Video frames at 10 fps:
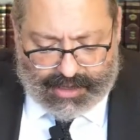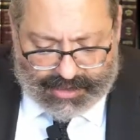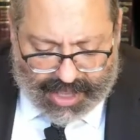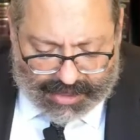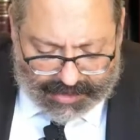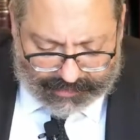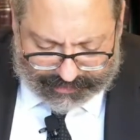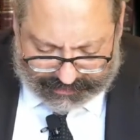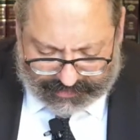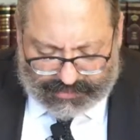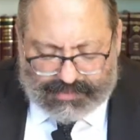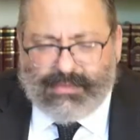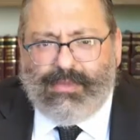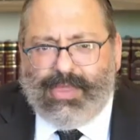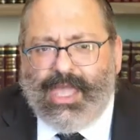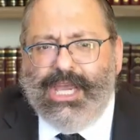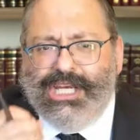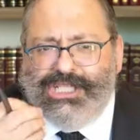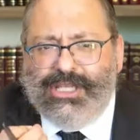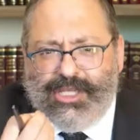Then
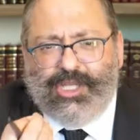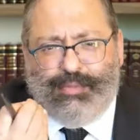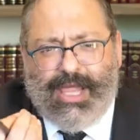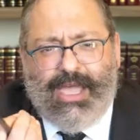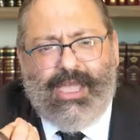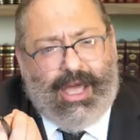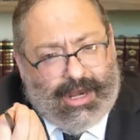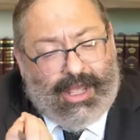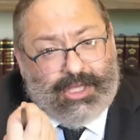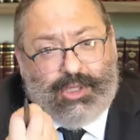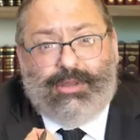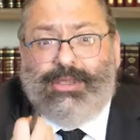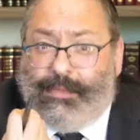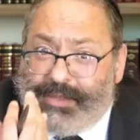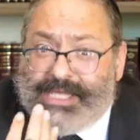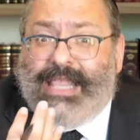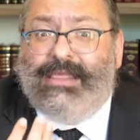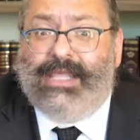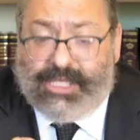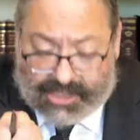he should display a certain
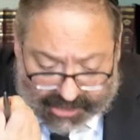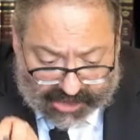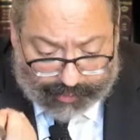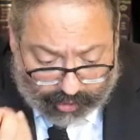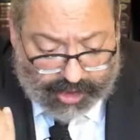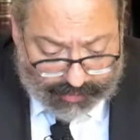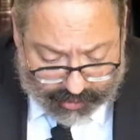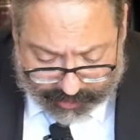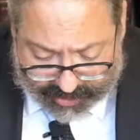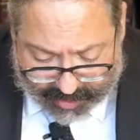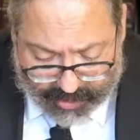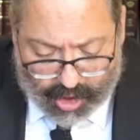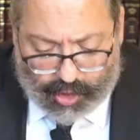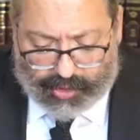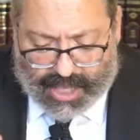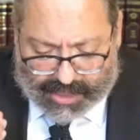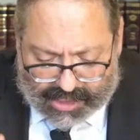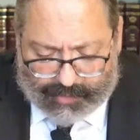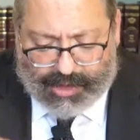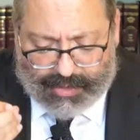upsetness or disappointment with them. Or
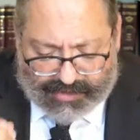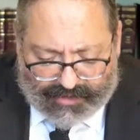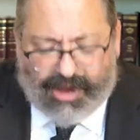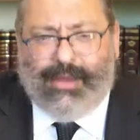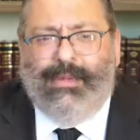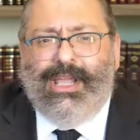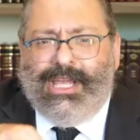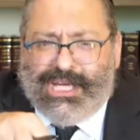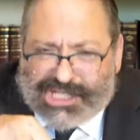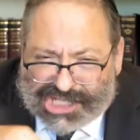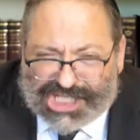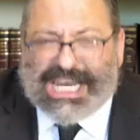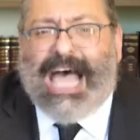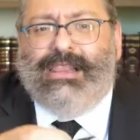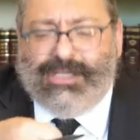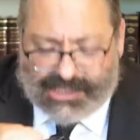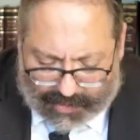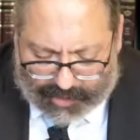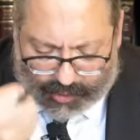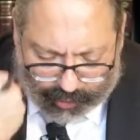lachliman he should challenge
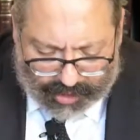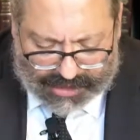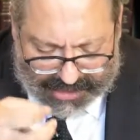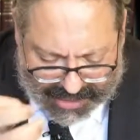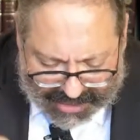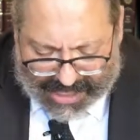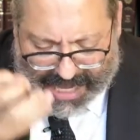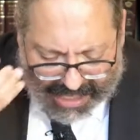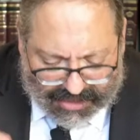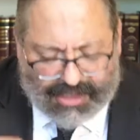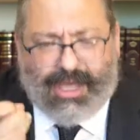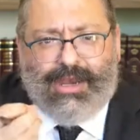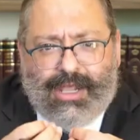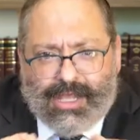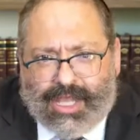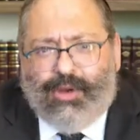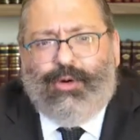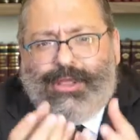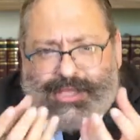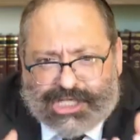them with words in
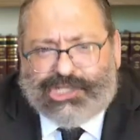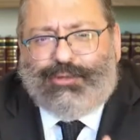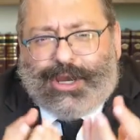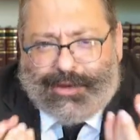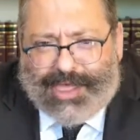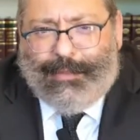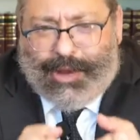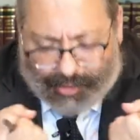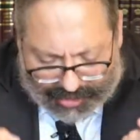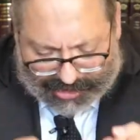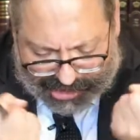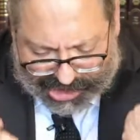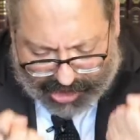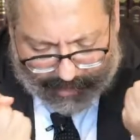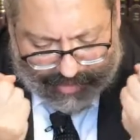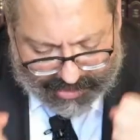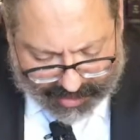order to trigger them, in order to sharpen